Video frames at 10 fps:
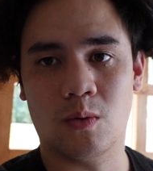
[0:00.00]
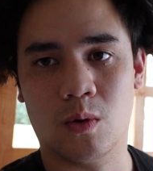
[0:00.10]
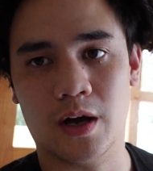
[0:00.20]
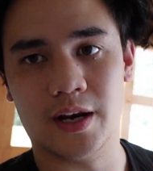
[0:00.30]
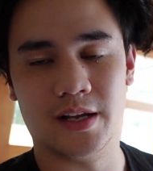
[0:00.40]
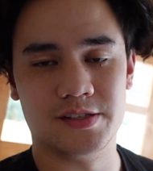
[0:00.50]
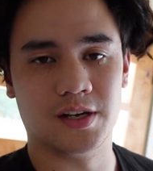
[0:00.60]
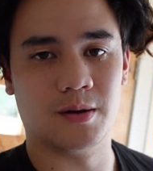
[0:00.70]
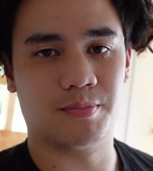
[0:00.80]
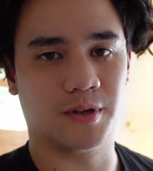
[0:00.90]
What is
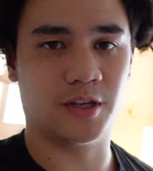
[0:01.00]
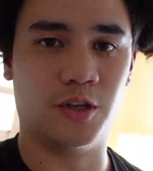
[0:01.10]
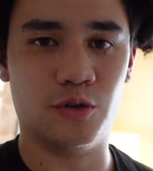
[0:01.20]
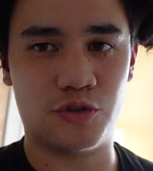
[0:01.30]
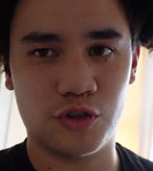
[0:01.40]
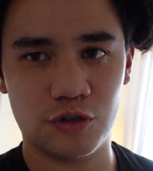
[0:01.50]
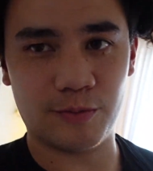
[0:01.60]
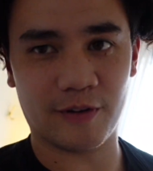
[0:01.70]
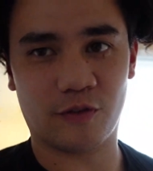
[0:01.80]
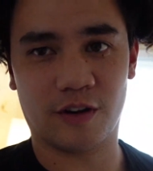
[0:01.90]
up,
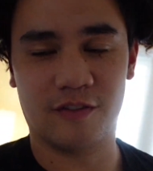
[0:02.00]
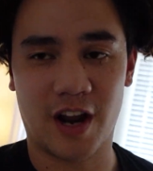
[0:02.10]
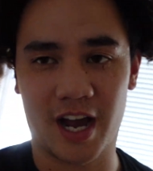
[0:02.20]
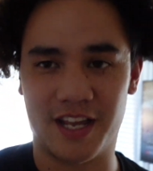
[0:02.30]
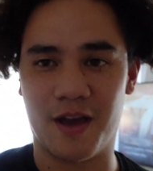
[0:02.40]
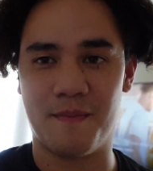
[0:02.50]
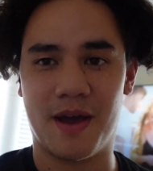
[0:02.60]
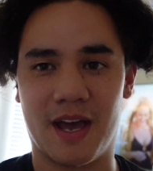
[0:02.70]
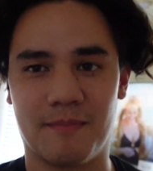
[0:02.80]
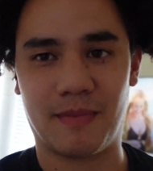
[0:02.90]
YouTube? If we have not yet
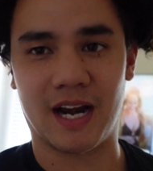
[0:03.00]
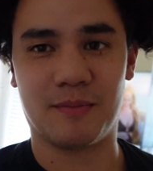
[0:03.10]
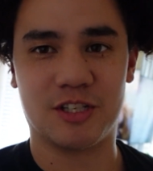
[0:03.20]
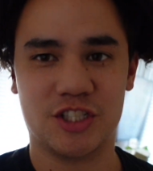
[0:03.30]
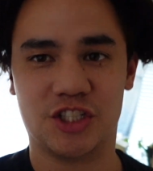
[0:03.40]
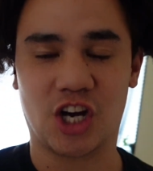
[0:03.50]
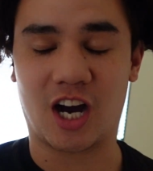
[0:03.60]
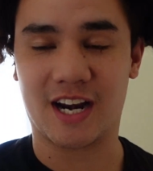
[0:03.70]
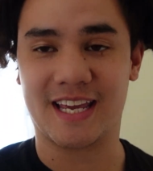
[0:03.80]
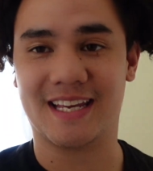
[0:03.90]
met, my name is
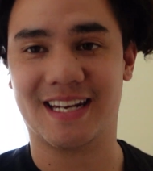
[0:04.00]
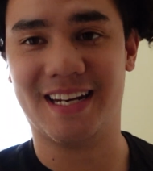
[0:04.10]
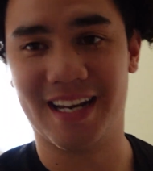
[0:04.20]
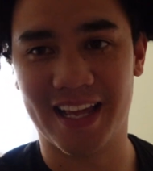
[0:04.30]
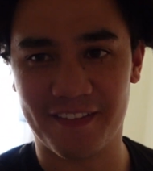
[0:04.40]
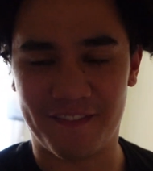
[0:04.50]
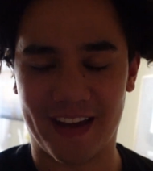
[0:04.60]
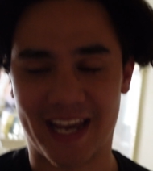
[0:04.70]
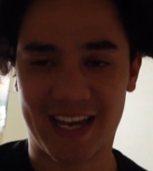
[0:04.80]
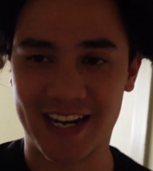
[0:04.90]
Johnny
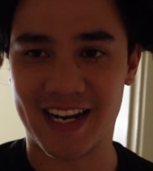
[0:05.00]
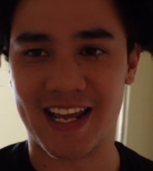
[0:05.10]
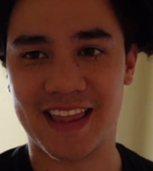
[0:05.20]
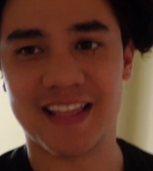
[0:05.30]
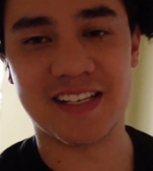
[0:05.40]
Nitafan, and in